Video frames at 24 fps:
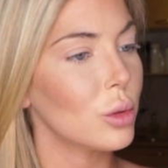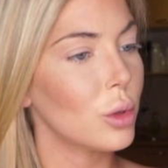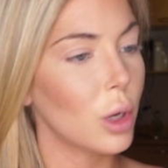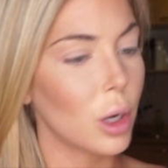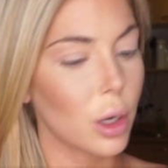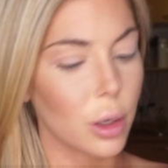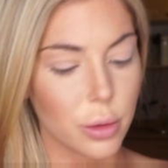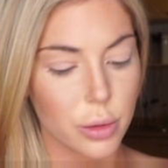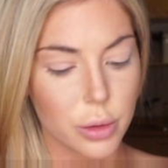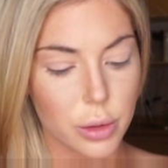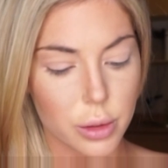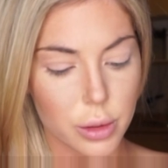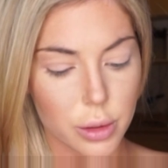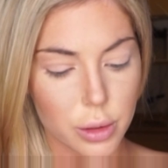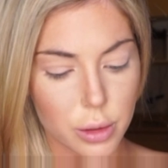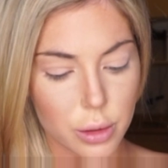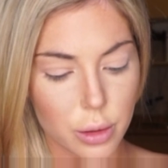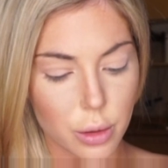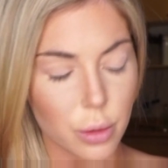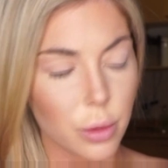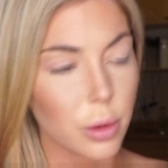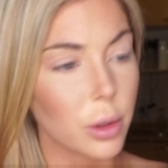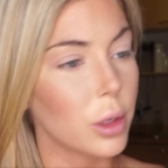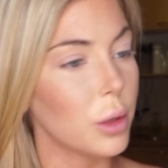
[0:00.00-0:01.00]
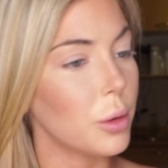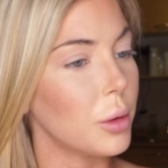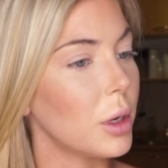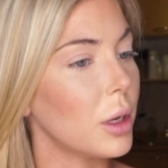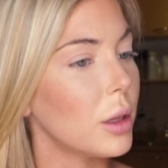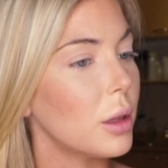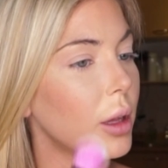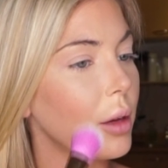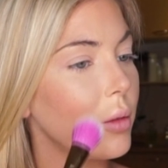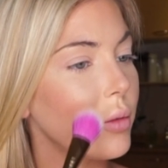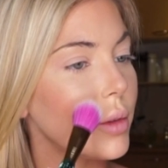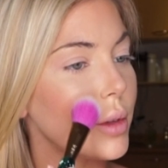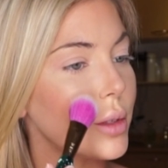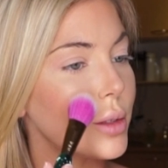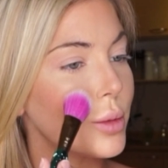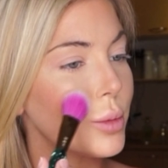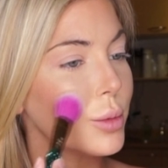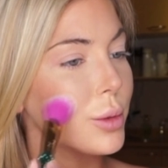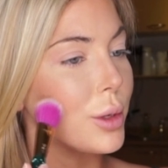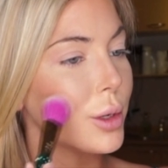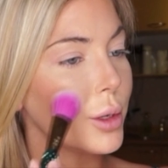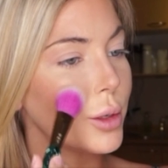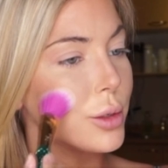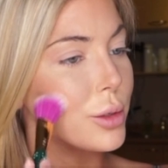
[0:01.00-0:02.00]
Oh, so cute, I love this
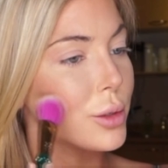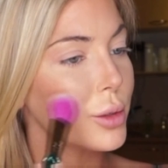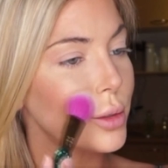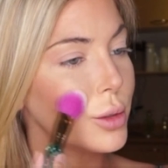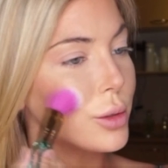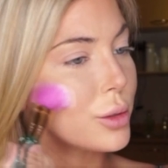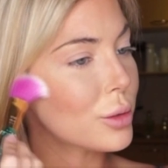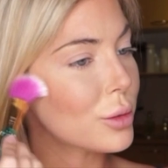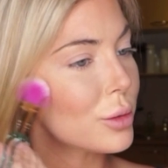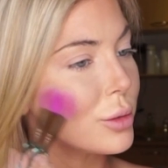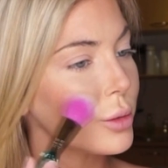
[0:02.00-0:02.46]
blush.